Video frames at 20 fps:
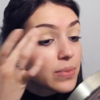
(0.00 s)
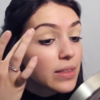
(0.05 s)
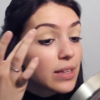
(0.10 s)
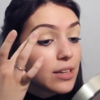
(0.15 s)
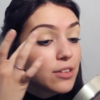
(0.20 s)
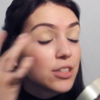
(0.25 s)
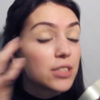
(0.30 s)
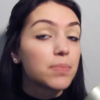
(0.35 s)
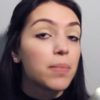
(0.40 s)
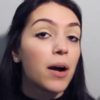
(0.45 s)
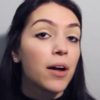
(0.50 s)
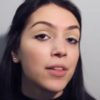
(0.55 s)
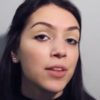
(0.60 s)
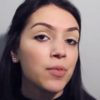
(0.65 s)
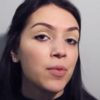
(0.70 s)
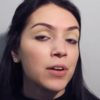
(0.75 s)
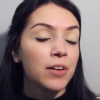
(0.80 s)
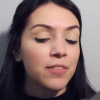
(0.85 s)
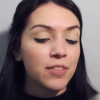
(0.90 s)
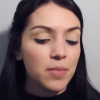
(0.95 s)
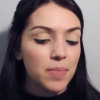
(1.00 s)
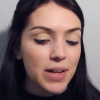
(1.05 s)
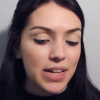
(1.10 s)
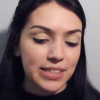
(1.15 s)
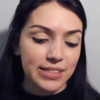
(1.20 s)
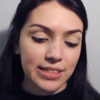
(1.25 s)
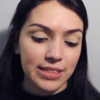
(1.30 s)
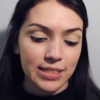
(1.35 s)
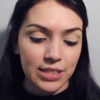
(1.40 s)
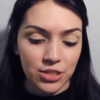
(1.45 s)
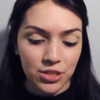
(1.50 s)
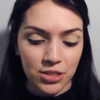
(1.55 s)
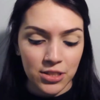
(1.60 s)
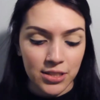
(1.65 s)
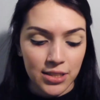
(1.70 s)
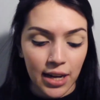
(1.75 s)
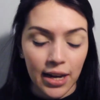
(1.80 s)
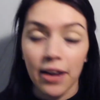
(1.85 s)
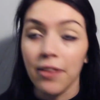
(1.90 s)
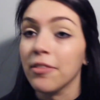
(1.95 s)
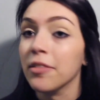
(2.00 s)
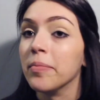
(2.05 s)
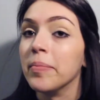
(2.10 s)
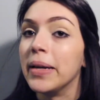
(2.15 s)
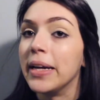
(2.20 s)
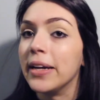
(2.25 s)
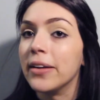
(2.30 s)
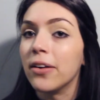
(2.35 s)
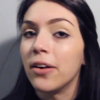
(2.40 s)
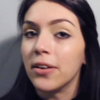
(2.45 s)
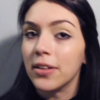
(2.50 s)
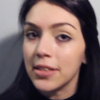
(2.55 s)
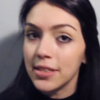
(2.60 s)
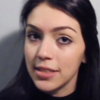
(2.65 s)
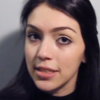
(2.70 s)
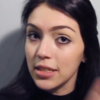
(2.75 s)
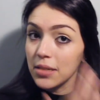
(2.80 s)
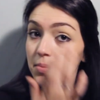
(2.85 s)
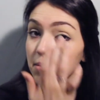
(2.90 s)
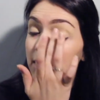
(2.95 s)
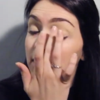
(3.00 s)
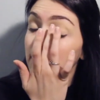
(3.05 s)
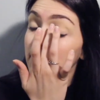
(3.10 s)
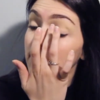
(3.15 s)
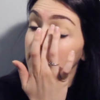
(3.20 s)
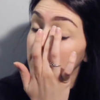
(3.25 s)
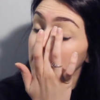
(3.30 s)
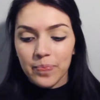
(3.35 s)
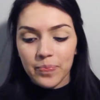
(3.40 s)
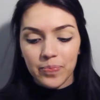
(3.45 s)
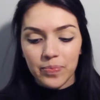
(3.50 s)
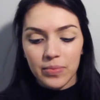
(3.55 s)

It was probably one of the best decisions I ever made, honestly, because